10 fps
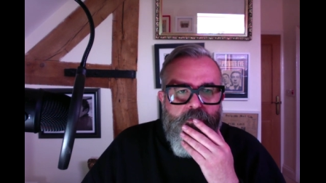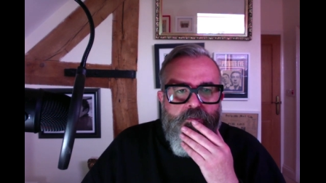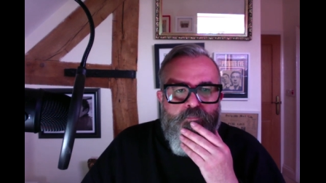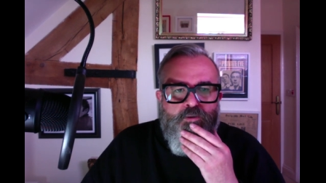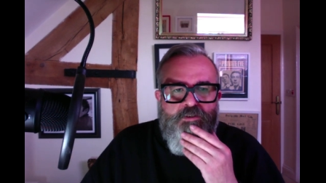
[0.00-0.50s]

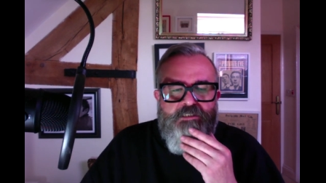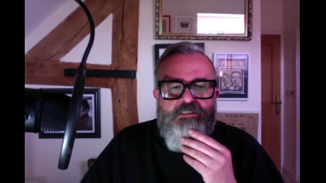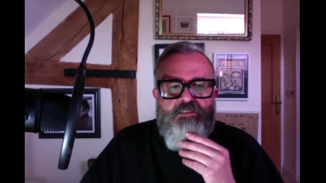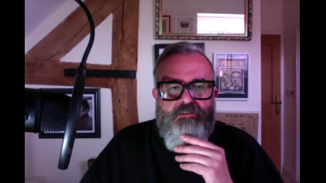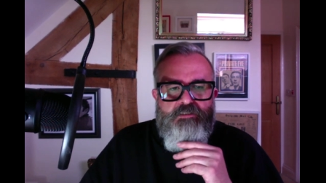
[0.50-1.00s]
put
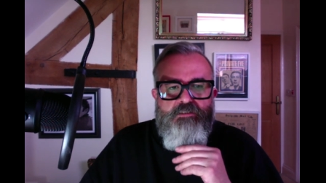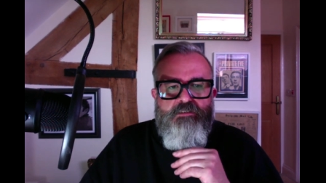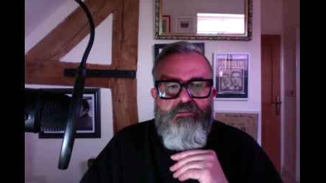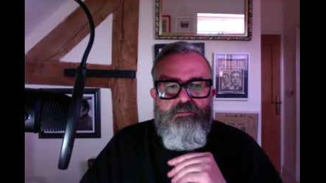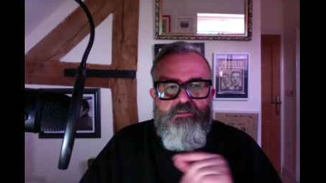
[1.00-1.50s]
distance.
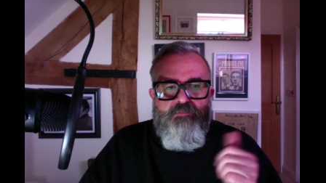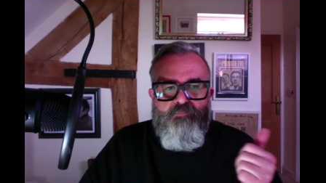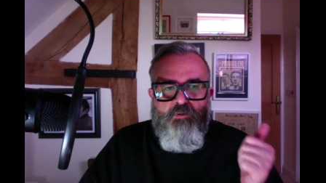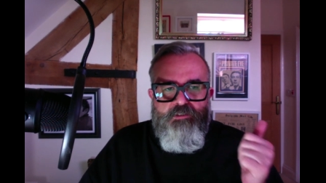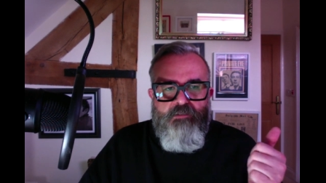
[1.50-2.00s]
This is
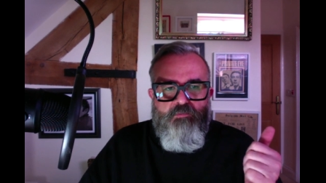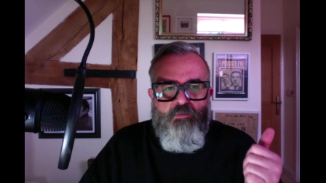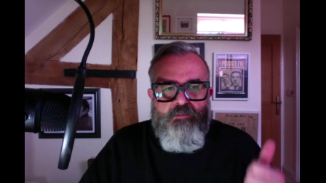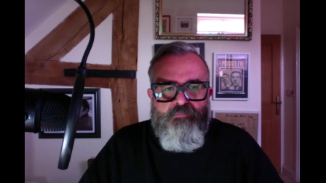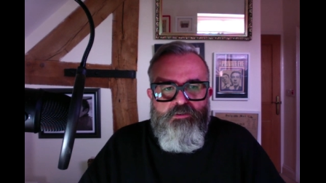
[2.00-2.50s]
point number
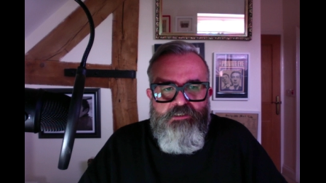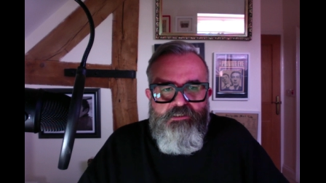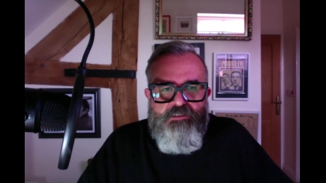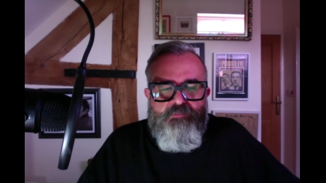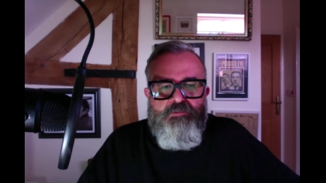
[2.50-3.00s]
one. Put
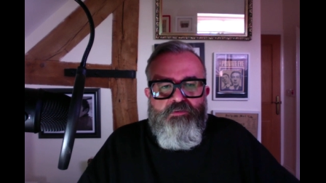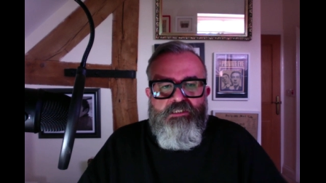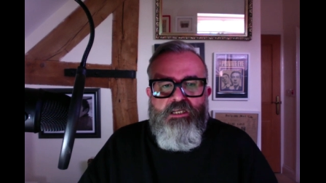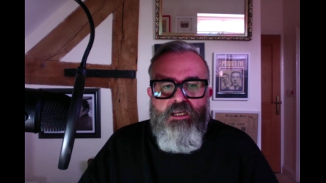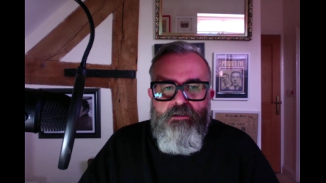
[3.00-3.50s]
distance between the
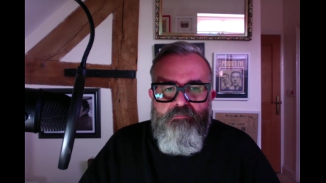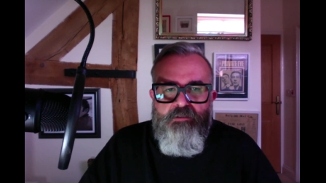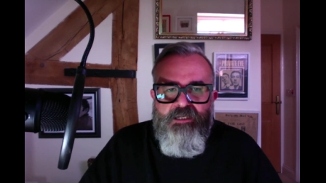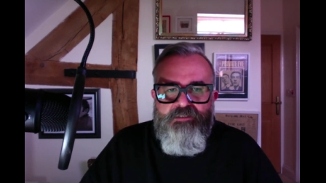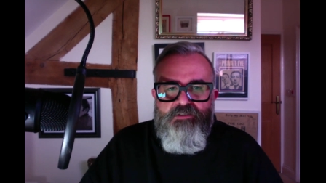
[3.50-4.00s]
club
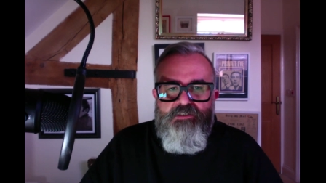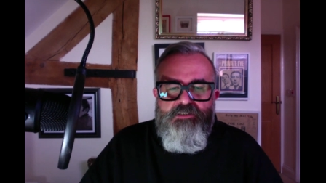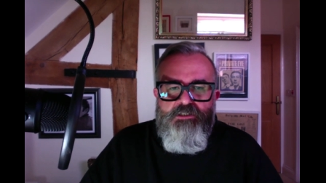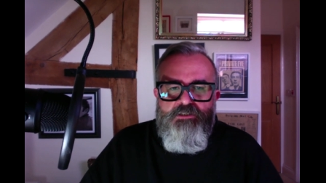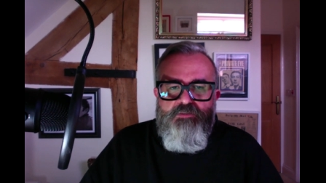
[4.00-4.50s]
and the
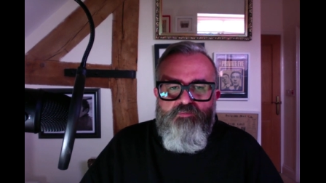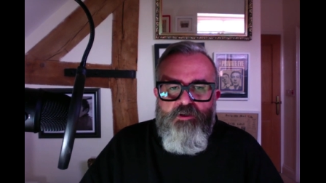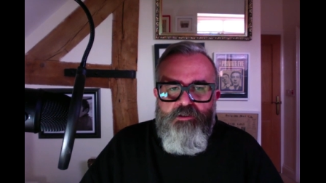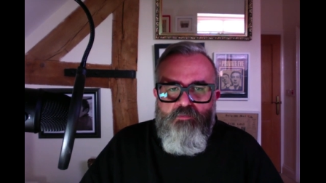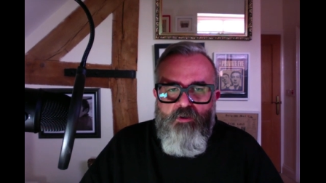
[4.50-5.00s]
decision to
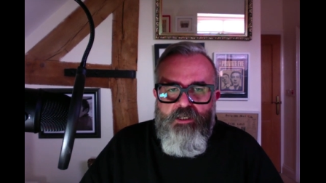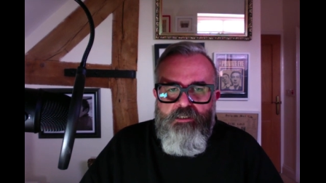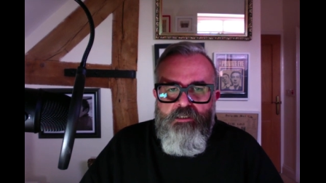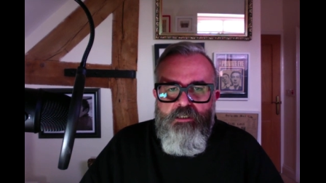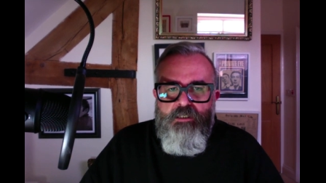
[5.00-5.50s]
break away
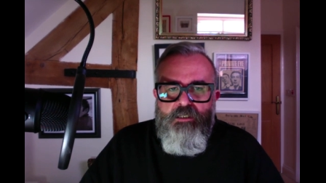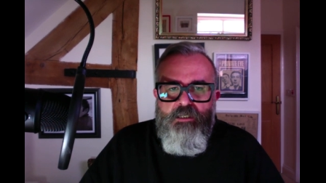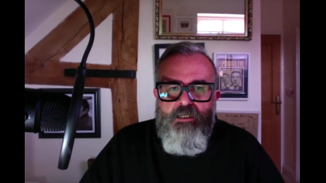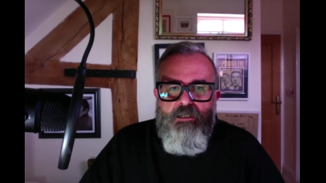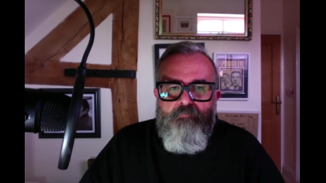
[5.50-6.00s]

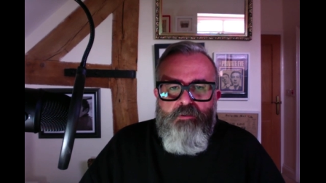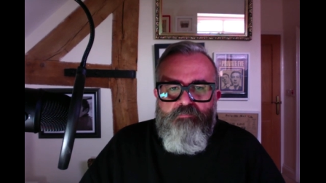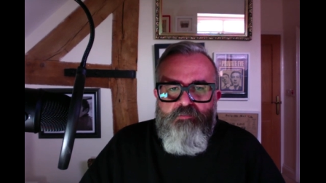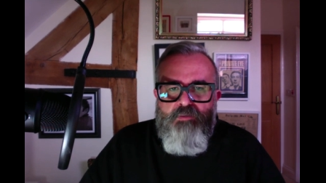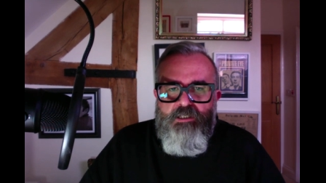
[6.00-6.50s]
by
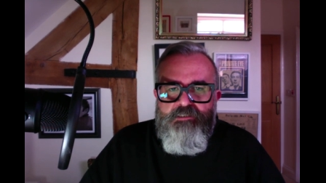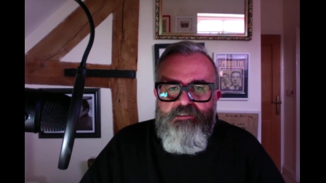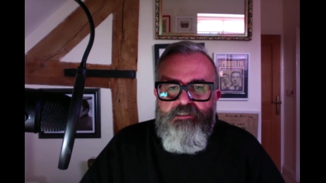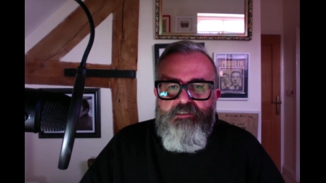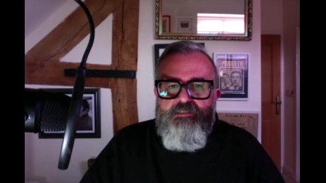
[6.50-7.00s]

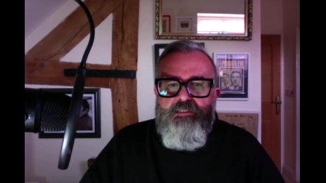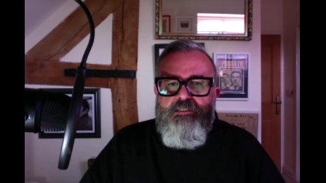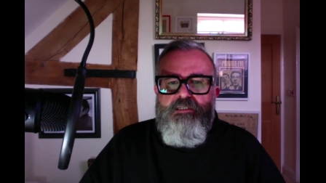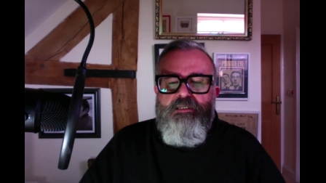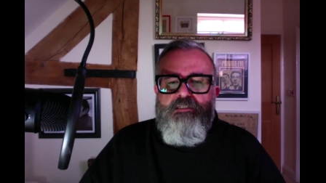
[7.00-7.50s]
replacing
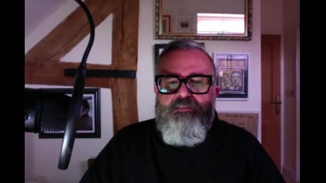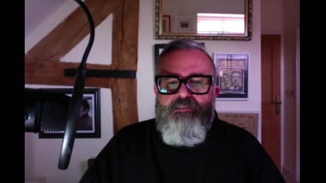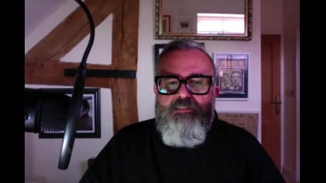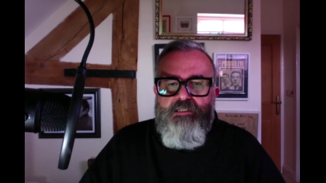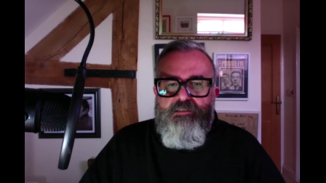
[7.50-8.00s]
the
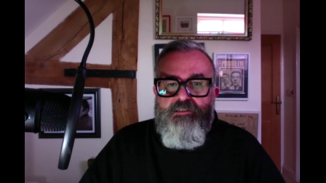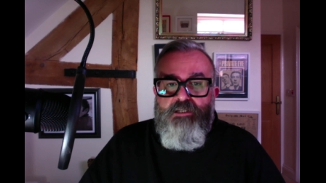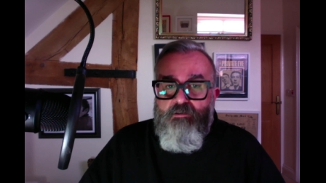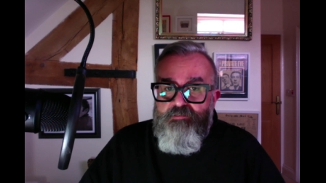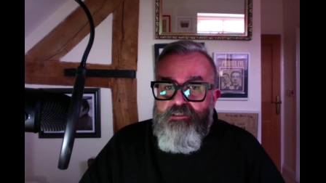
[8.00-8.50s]

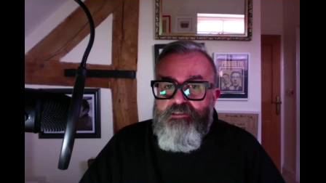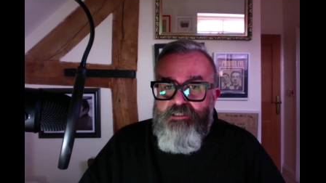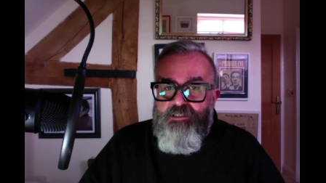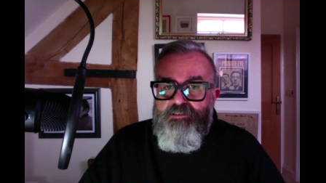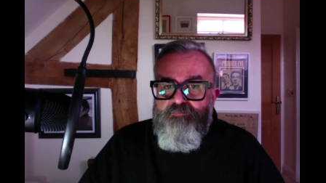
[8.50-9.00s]
current
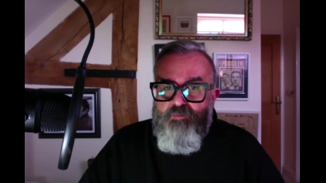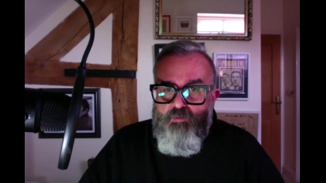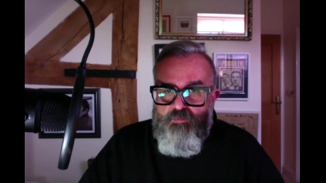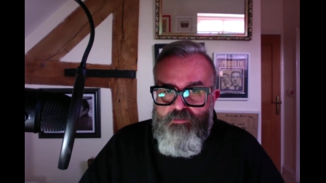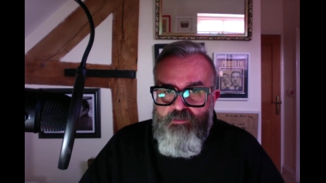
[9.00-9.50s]
executive
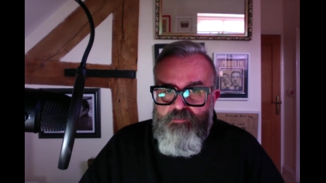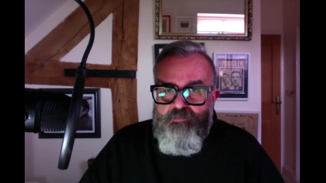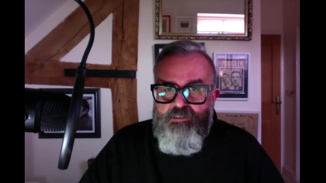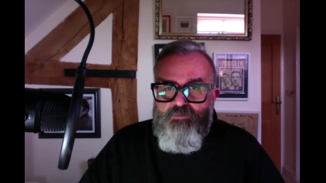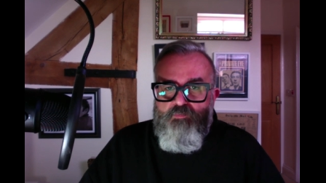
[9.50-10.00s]
board.
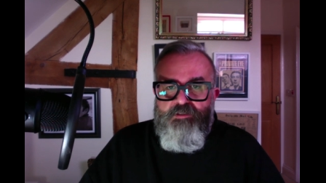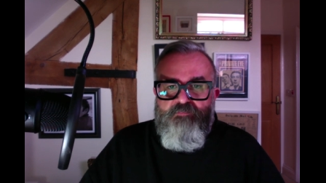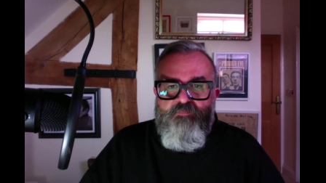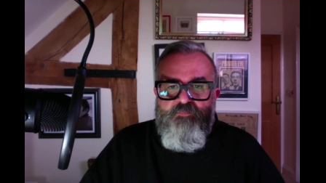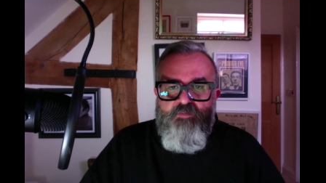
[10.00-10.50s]
This will be the
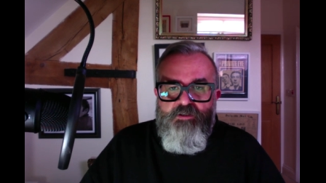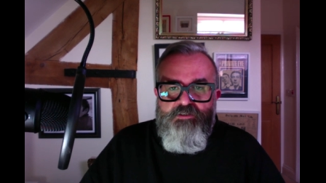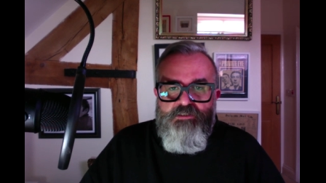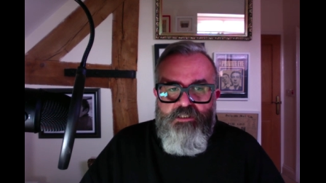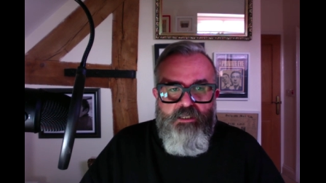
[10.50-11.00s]

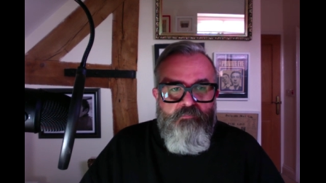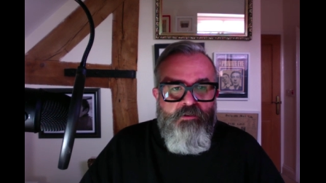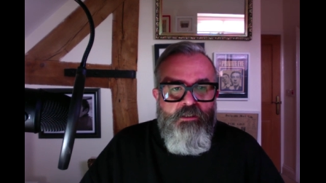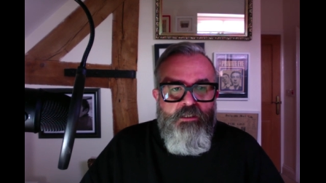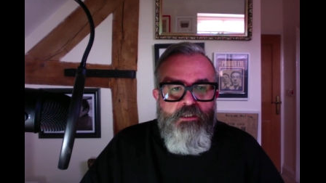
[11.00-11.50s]
first step
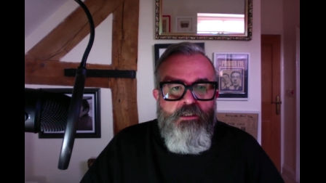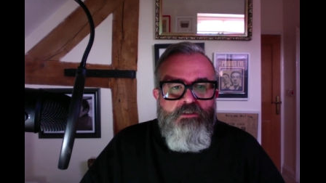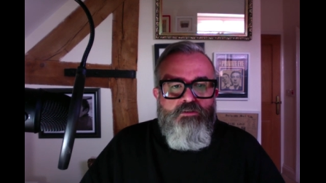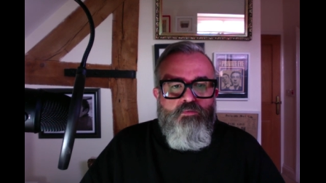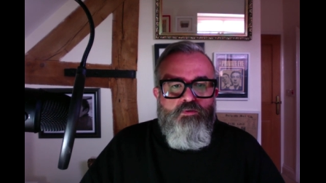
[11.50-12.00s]

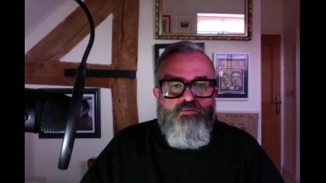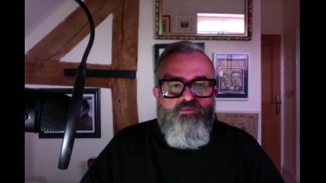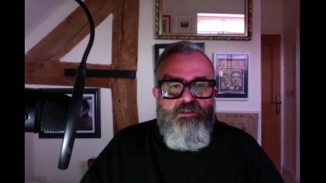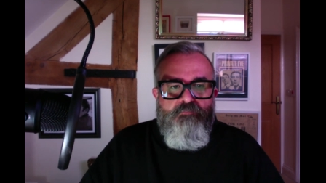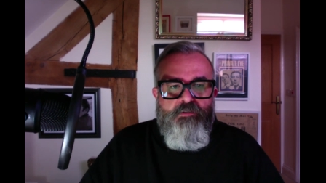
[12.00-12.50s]
towards
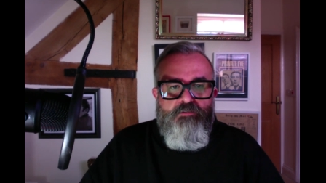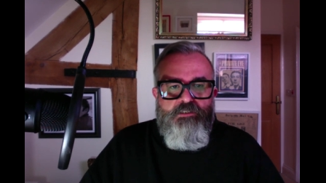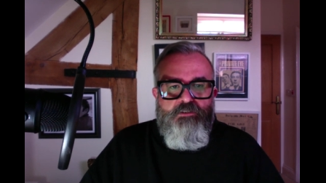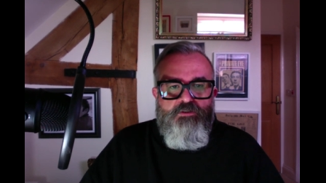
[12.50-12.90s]
rebuilding the